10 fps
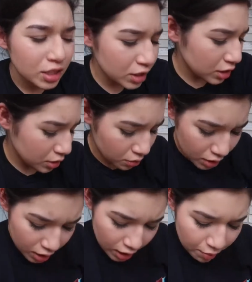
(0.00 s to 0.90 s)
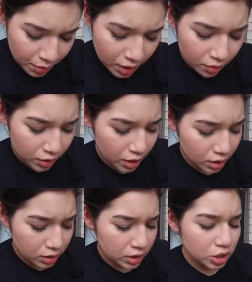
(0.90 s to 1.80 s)
it's already, I've been out
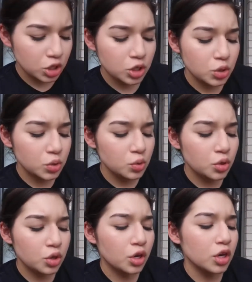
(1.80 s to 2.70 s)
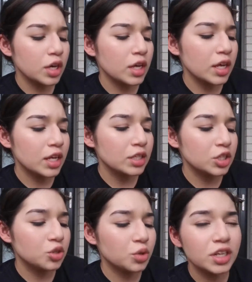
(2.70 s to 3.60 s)
here since 2.30.
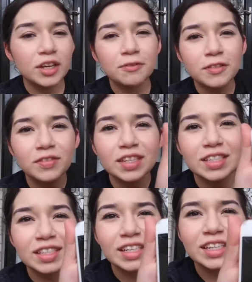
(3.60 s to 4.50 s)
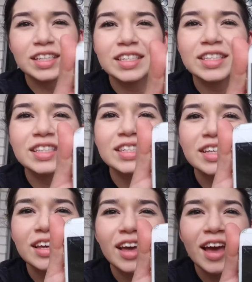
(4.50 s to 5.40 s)
It's 3.56.
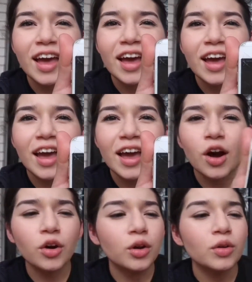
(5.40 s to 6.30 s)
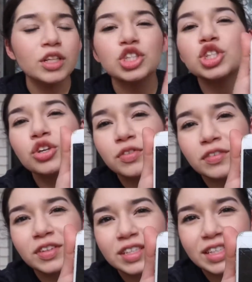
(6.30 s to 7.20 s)
Oh no, it's
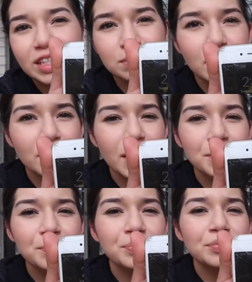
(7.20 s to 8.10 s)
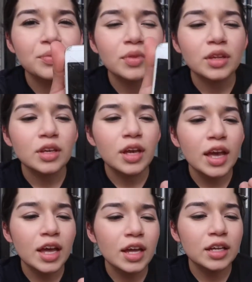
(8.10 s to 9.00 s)
2.56, my bad.
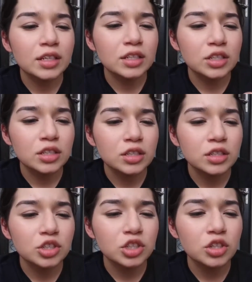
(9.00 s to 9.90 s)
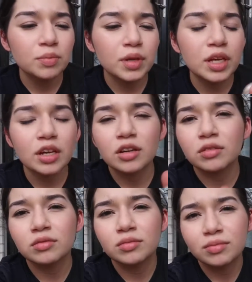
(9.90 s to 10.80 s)
And she should be
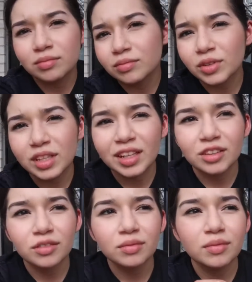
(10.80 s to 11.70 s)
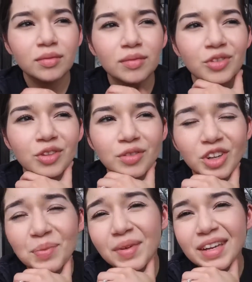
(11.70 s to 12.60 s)
here within like
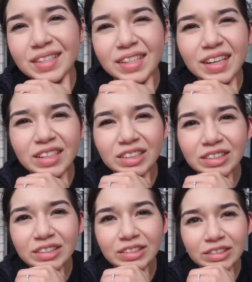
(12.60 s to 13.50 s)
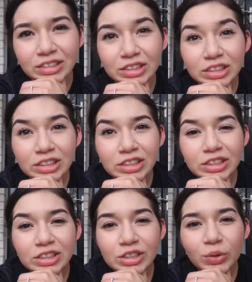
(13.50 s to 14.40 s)
30 minutes, I guess.
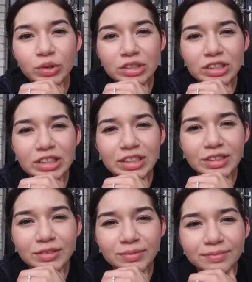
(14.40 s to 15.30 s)
We'll see.